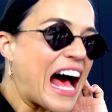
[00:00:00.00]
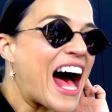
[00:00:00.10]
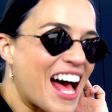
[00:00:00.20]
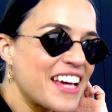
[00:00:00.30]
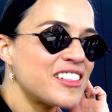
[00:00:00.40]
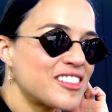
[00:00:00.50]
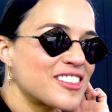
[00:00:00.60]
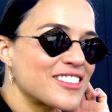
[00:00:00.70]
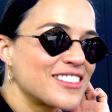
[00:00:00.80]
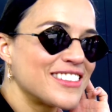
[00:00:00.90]

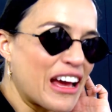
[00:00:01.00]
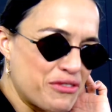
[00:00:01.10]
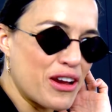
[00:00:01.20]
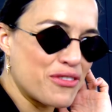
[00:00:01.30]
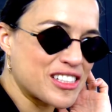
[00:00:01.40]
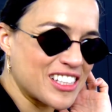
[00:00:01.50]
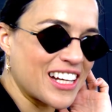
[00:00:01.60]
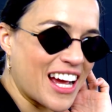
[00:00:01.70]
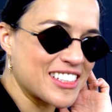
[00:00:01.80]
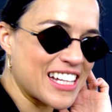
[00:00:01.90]
Eyes. Have you ever
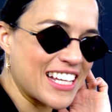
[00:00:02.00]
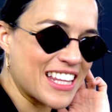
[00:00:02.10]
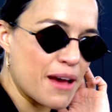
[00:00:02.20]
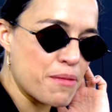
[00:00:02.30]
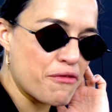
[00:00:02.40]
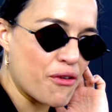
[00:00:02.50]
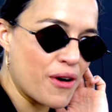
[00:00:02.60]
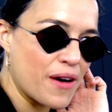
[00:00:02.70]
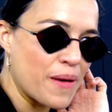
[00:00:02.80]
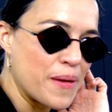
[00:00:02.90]
seen eyes like that
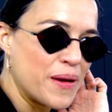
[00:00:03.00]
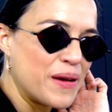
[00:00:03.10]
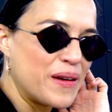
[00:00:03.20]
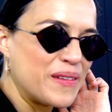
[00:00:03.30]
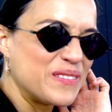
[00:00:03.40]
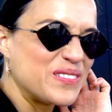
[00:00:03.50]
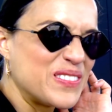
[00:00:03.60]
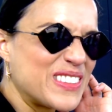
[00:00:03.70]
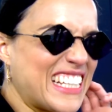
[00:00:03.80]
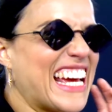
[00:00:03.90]
before?
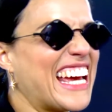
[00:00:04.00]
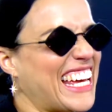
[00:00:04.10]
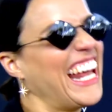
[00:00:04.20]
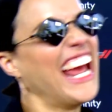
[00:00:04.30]
Yeah.